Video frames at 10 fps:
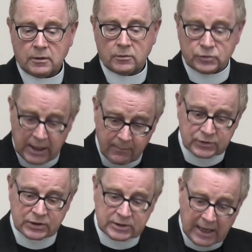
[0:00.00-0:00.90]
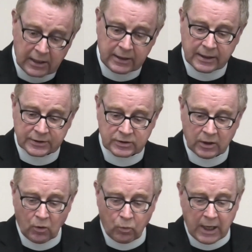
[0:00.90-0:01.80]
James is telling us
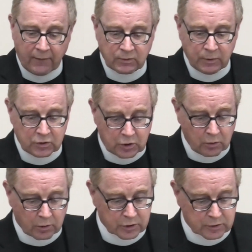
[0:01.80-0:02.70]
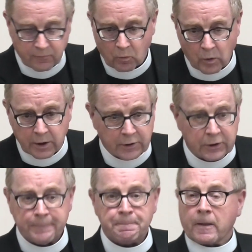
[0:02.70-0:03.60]
we have to be doers of the
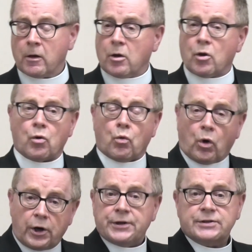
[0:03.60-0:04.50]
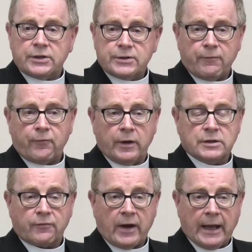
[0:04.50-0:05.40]
word. What is the
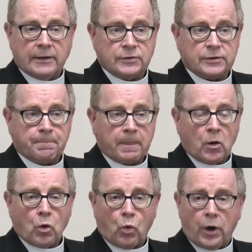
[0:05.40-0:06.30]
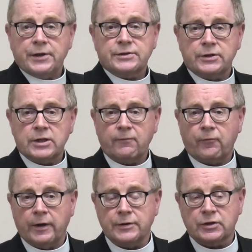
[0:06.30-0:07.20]
difference, friends? What is the
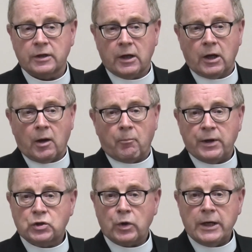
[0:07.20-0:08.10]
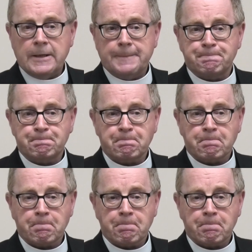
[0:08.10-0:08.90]
difference between